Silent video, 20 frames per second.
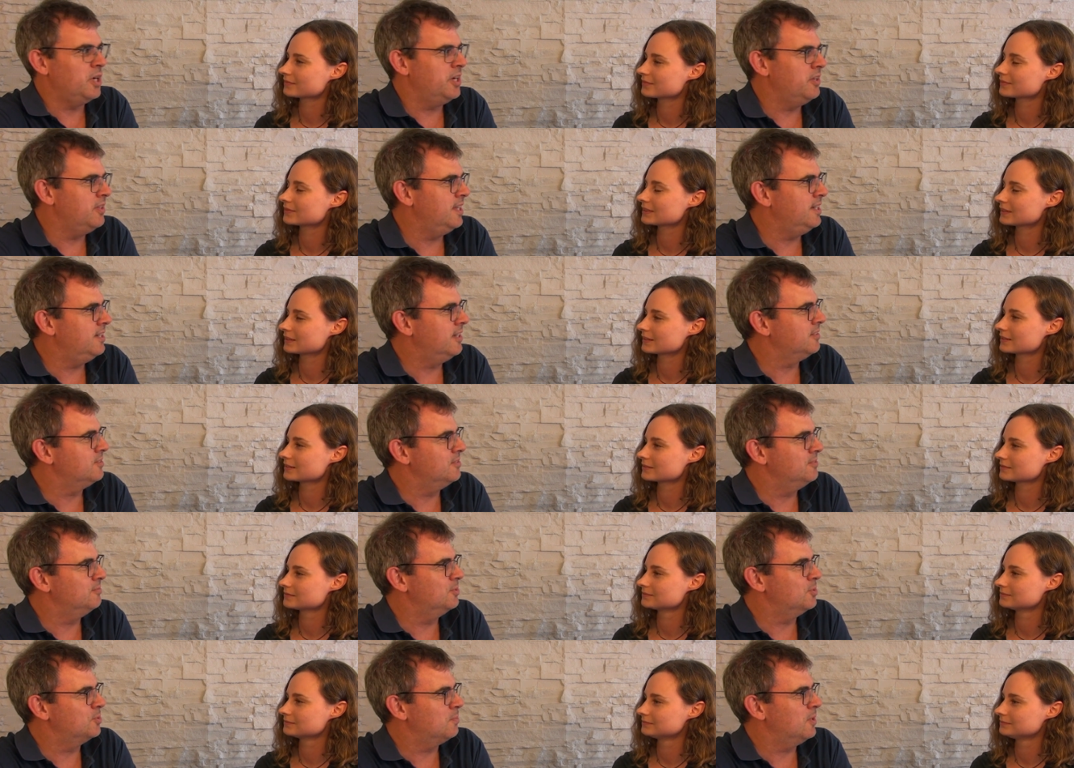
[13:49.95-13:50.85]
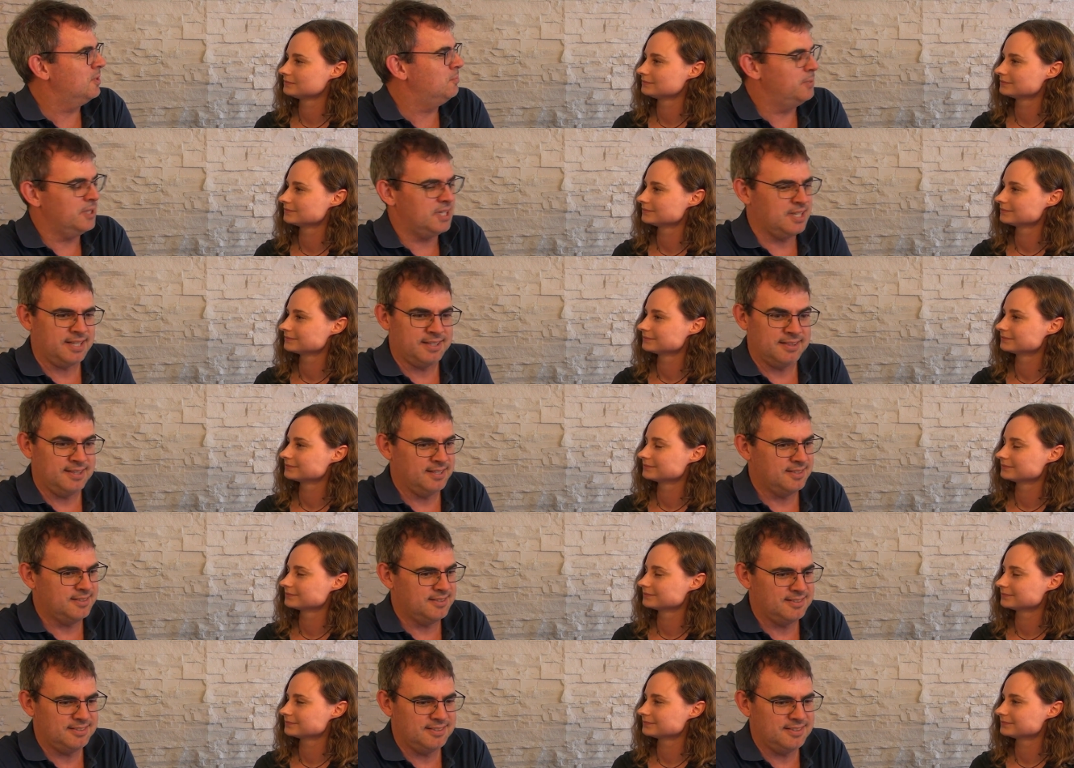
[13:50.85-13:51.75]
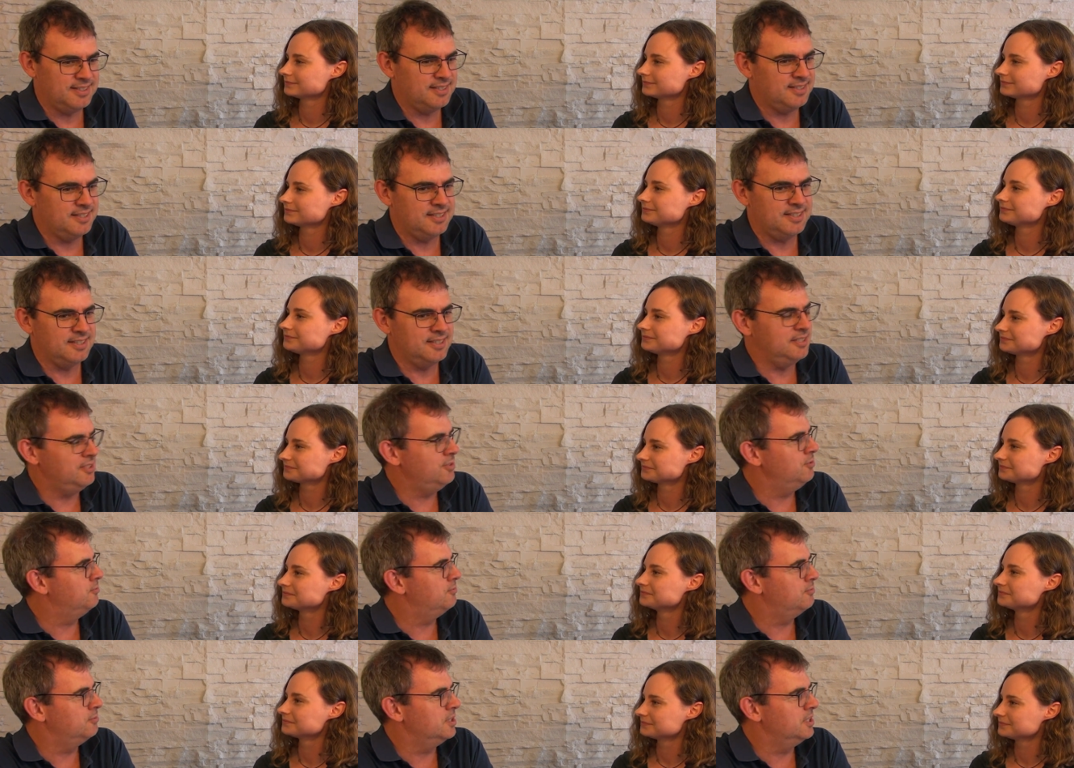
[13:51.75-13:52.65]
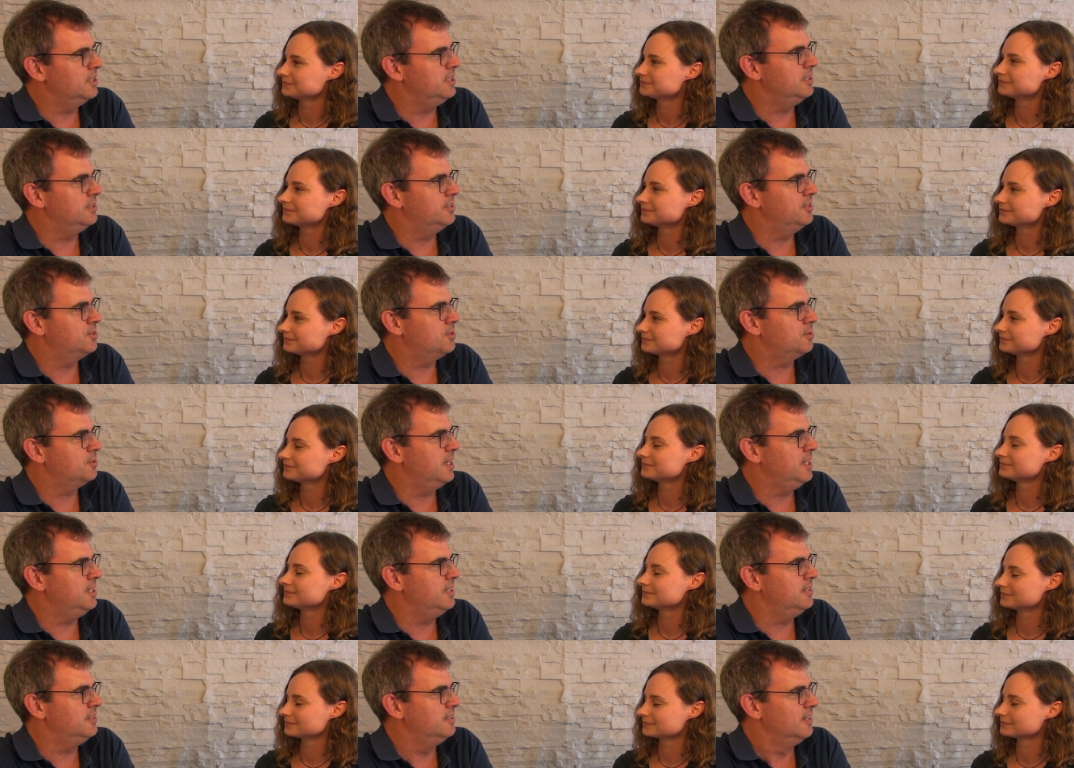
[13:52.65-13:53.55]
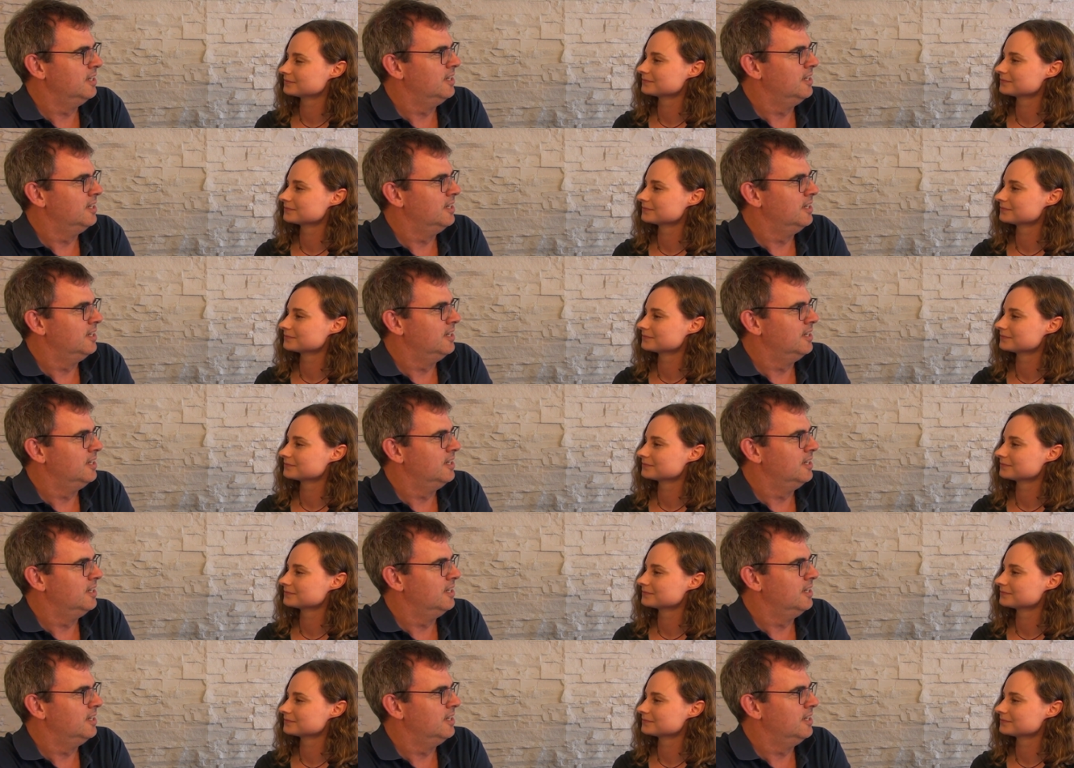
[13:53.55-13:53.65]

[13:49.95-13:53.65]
Speaker 1: Why are they not responding? But I think uh, you've really illustrated